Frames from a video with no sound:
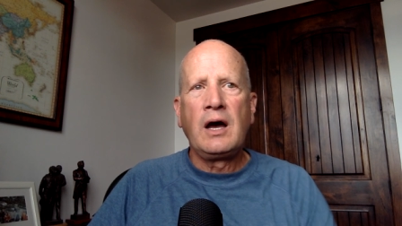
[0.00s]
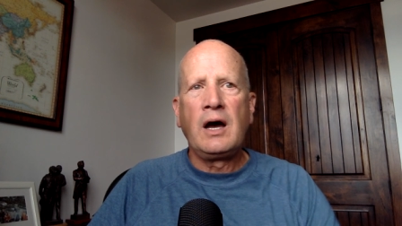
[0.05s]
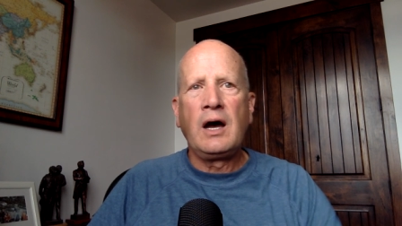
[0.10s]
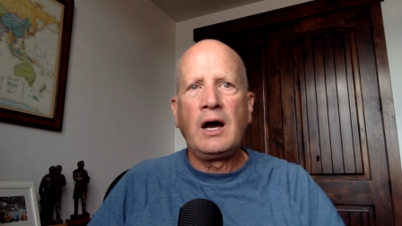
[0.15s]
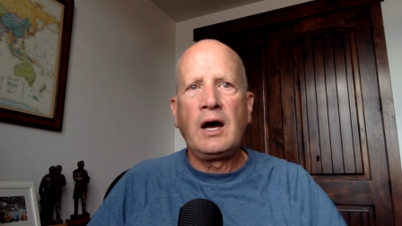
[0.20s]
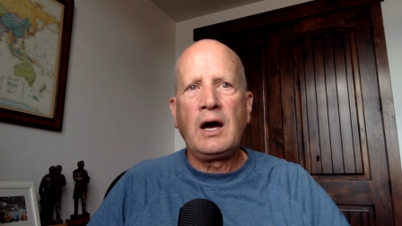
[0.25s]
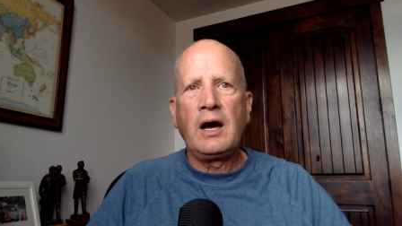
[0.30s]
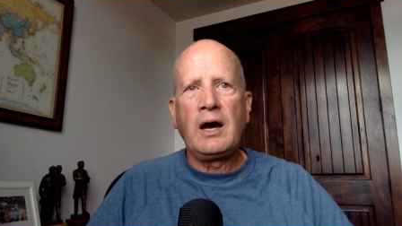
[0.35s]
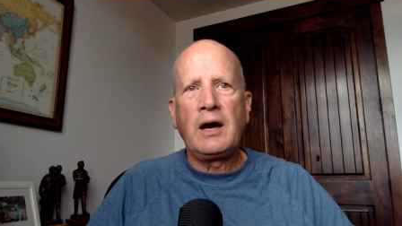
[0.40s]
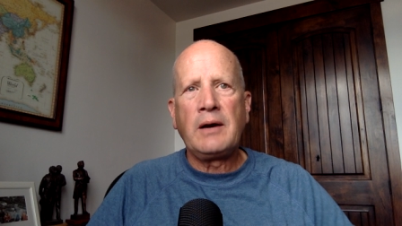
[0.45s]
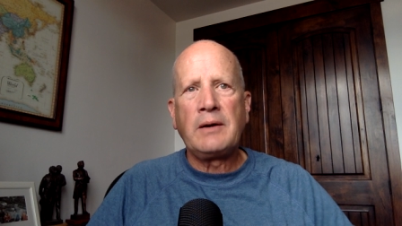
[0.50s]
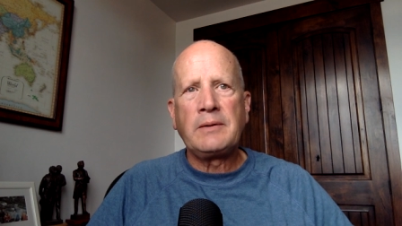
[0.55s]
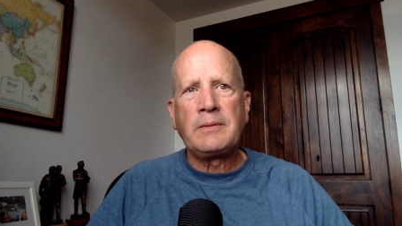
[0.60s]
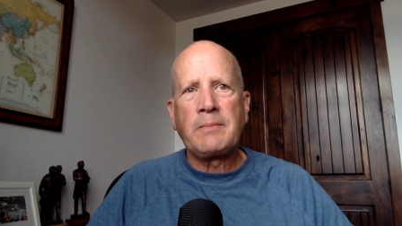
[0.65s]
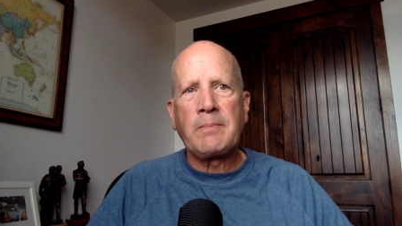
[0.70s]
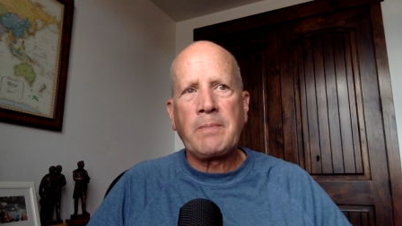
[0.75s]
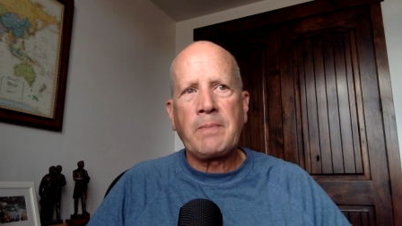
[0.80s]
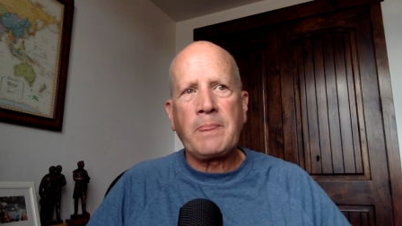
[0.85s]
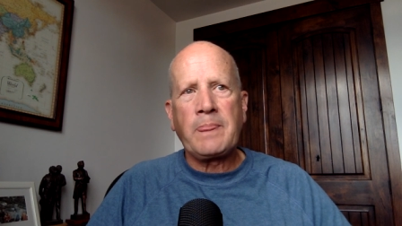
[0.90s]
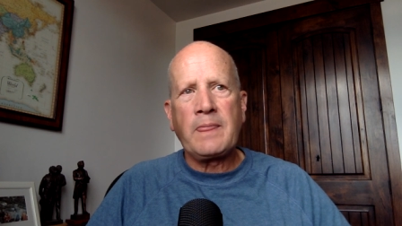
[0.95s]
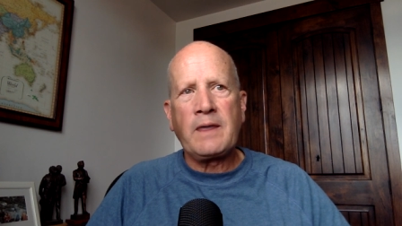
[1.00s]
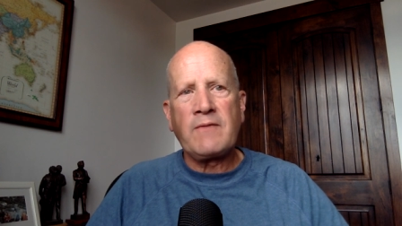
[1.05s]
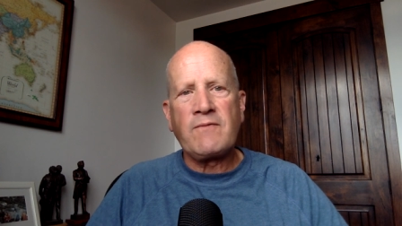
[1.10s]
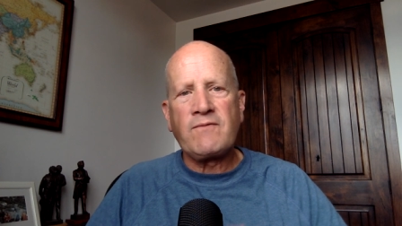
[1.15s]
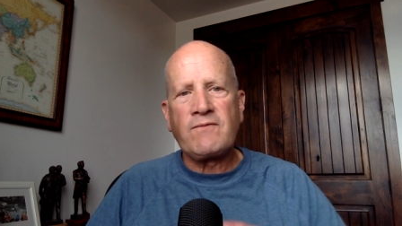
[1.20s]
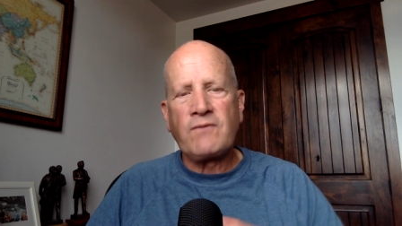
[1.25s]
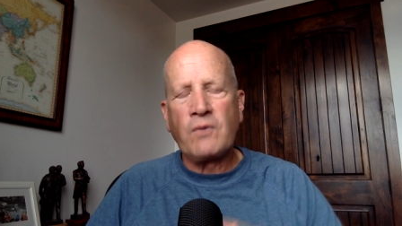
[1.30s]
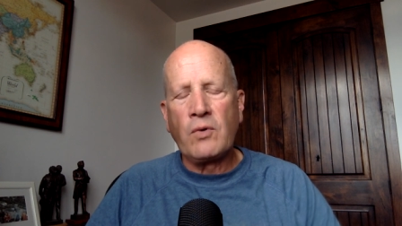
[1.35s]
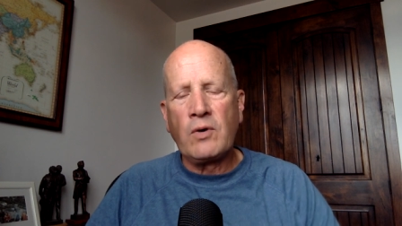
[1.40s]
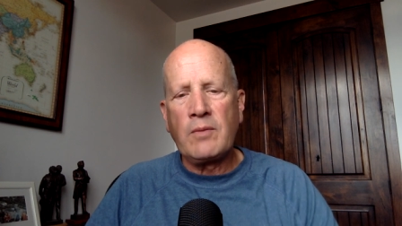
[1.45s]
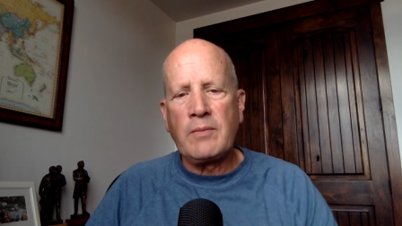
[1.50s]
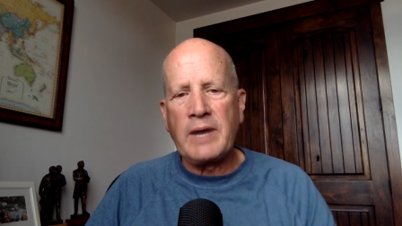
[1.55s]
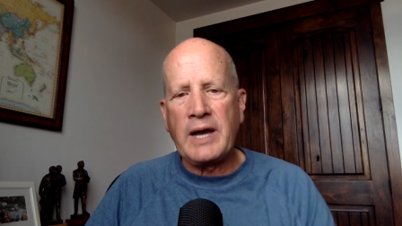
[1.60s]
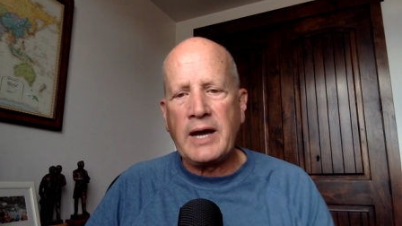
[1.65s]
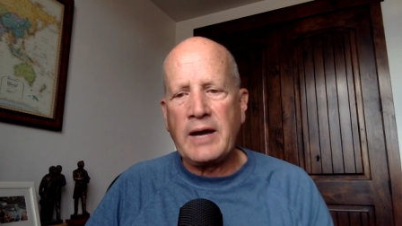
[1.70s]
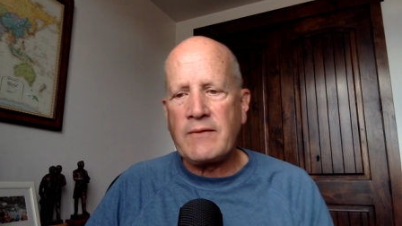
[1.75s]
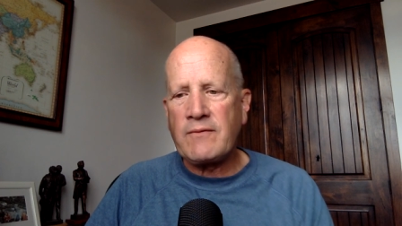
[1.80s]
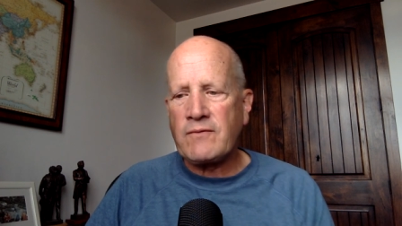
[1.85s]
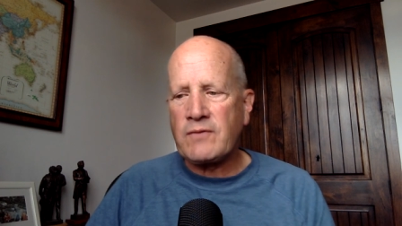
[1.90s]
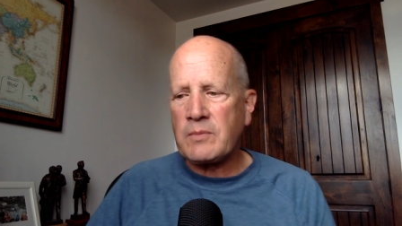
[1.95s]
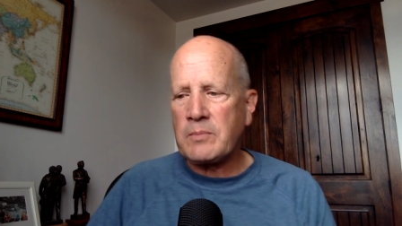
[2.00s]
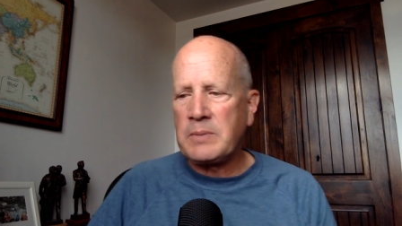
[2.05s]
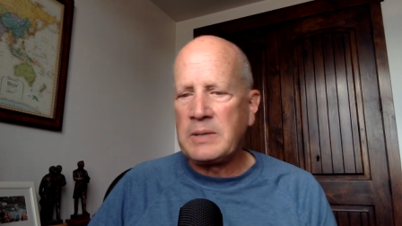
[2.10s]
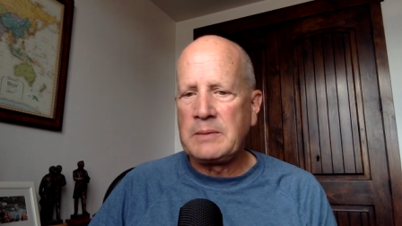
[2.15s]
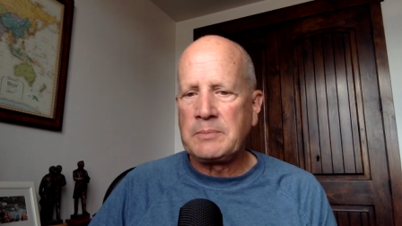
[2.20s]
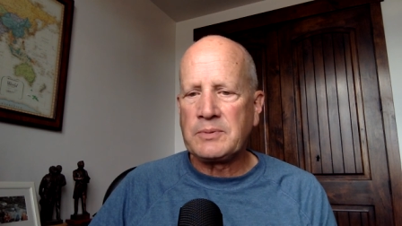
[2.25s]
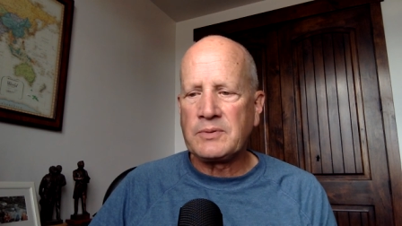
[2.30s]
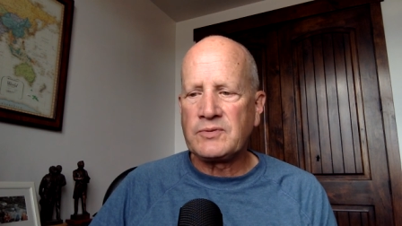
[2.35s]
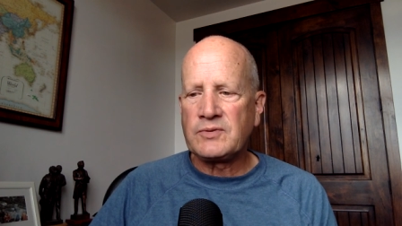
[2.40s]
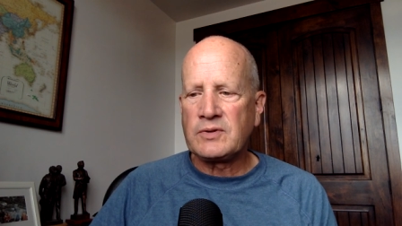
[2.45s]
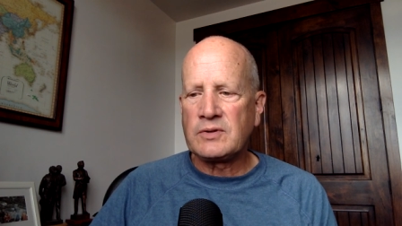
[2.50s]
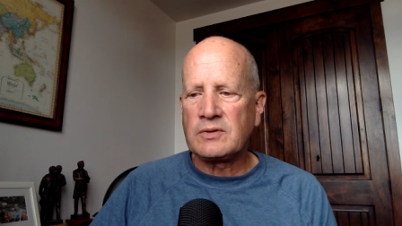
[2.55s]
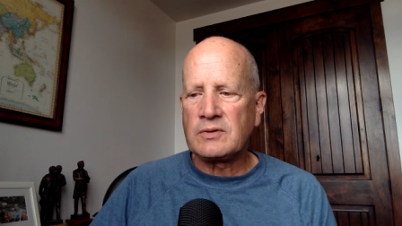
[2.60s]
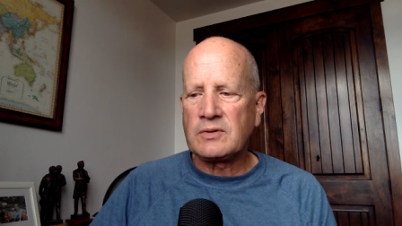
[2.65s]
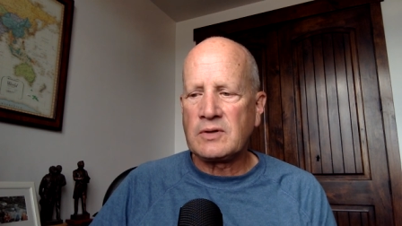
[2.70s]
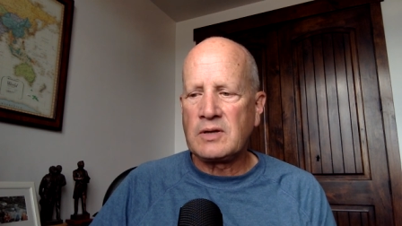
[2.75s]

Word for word: uh, format for people to